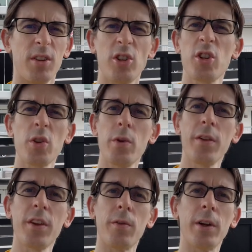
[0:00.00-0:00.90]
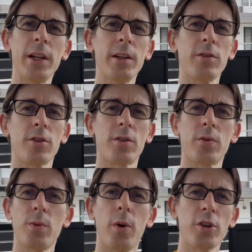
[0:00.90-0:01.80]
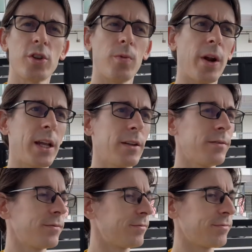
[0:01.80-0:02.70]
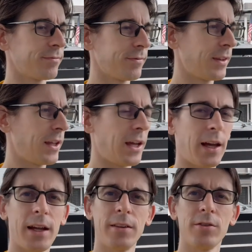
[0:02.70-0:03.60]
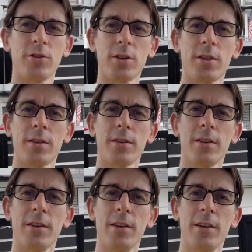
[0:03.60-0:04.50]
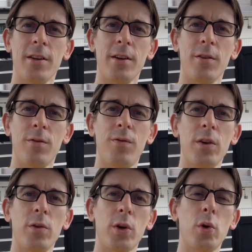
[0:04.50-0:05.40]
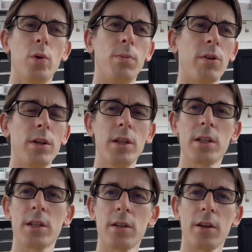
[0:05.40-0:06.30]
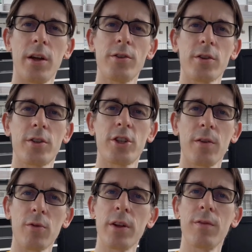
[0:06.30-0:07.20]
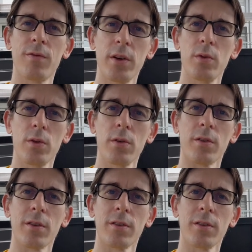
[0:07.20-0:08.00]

just do nothing really and just watch the rain and just feel the cool breeze and just generally feel good.